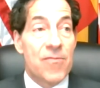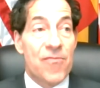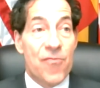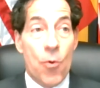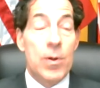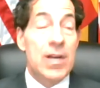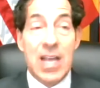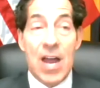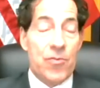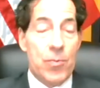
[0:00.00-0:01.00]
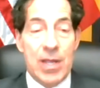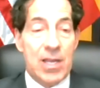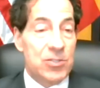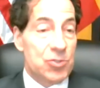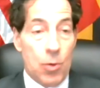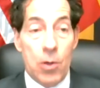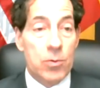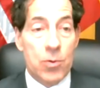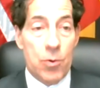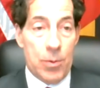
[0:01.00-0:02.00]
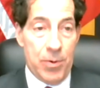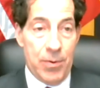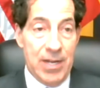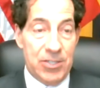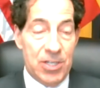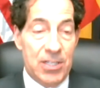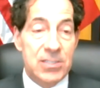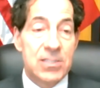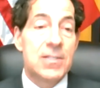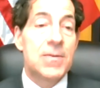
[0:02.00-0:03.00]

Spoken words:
foreign government-controlled corporations